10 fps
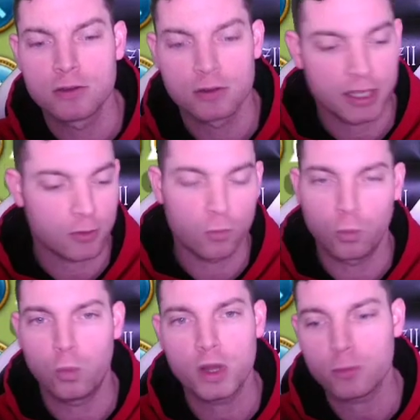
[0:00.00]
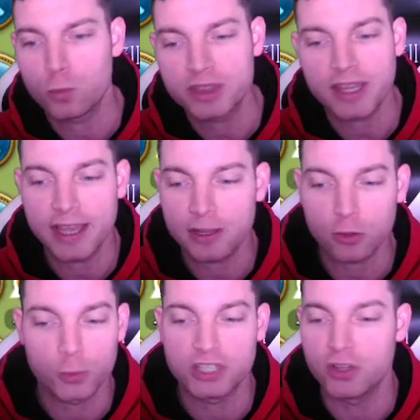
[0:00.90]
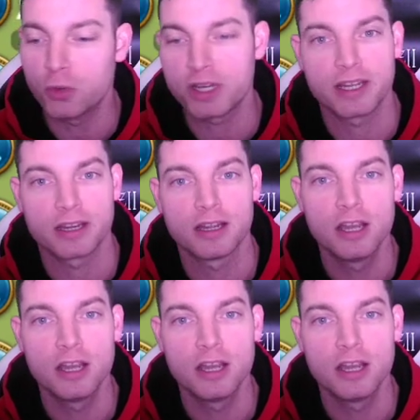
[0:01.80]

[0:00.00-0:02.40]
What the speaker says: Like, what the hell are we doing here?